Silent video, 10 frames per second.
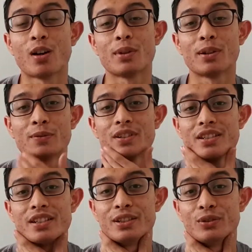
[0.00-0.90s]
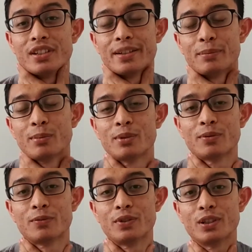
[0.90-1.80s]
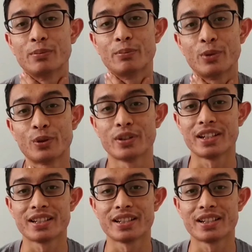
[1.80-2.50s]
On my first day in uni, I remember feeling both